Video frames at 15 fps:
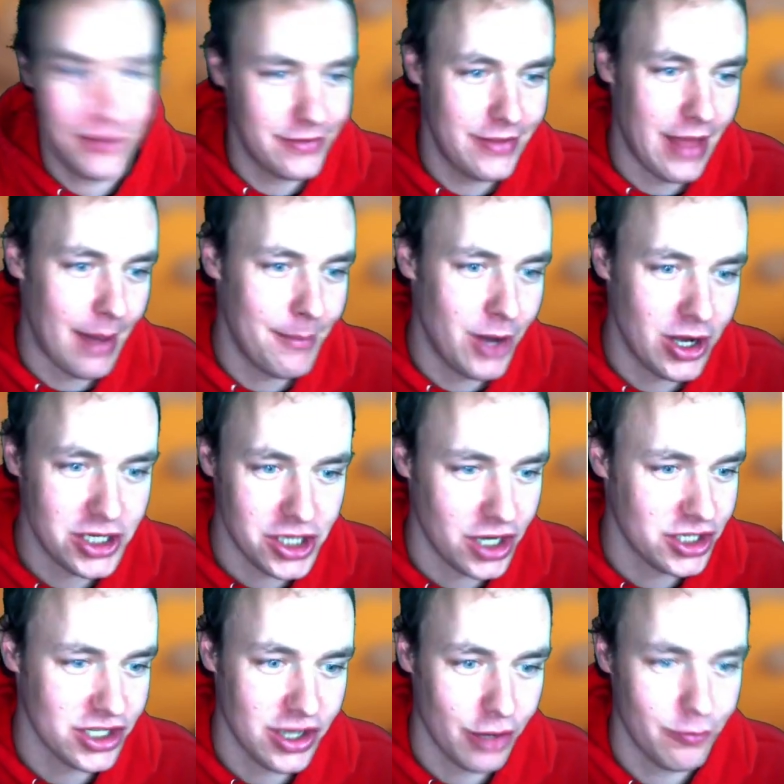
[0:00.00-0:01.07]
that much. I
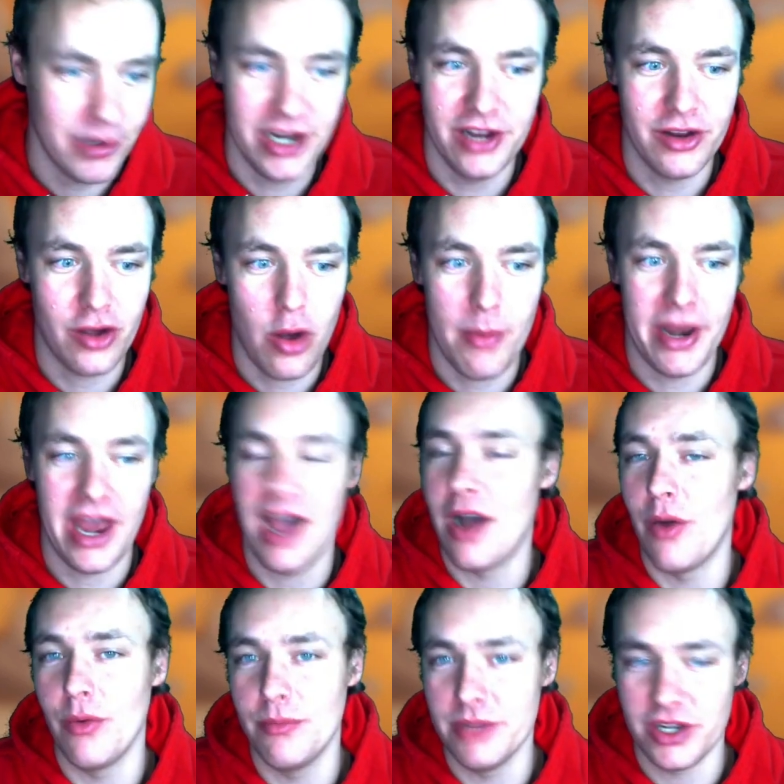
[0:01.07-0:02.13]
just like reading the comment
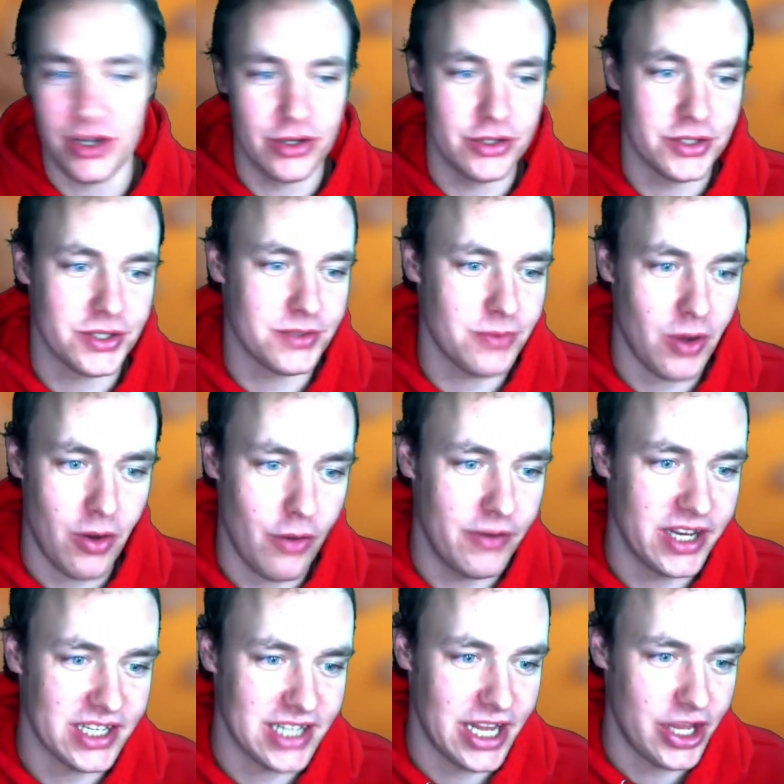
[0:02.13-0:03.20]
out because
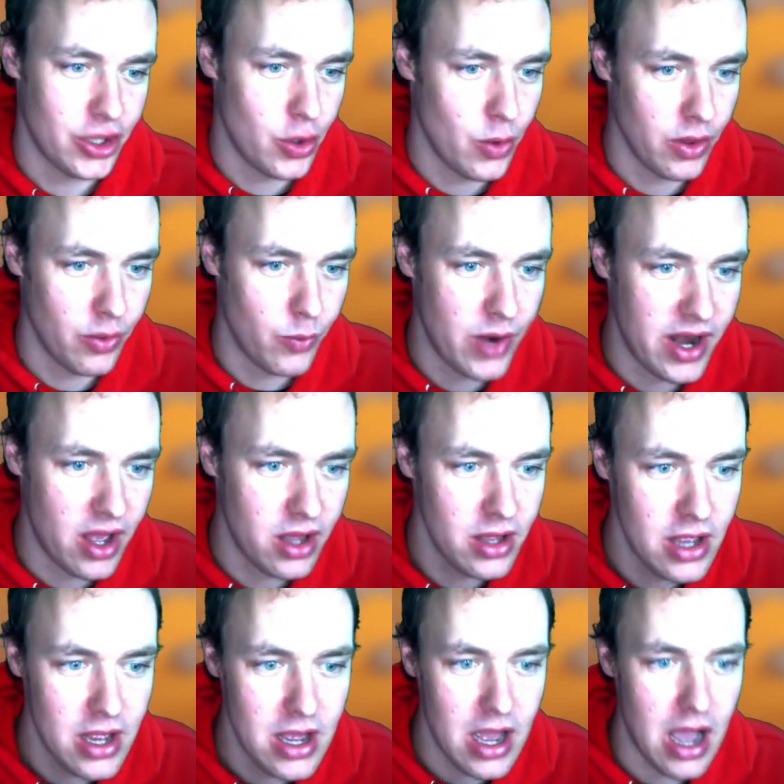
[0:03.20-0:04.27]
obviously you are the winner.
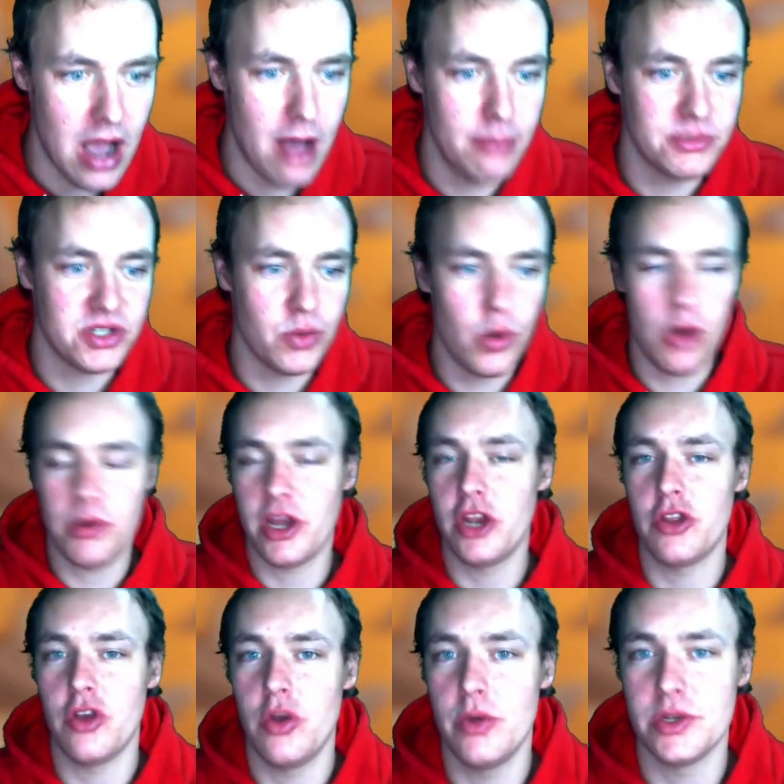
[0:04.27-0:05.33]
Um, so what I'm going to
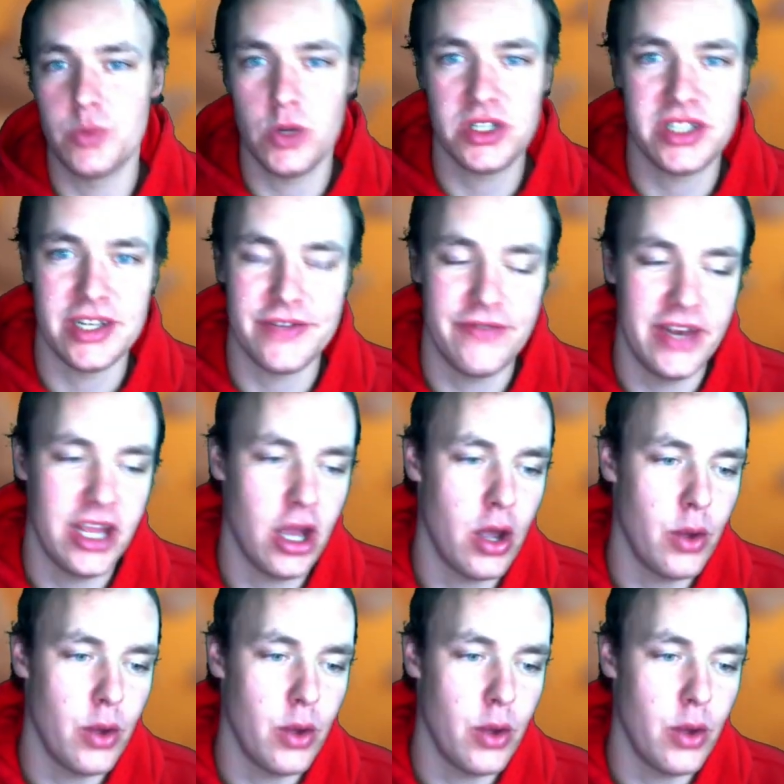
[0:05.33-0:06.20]
do is once this video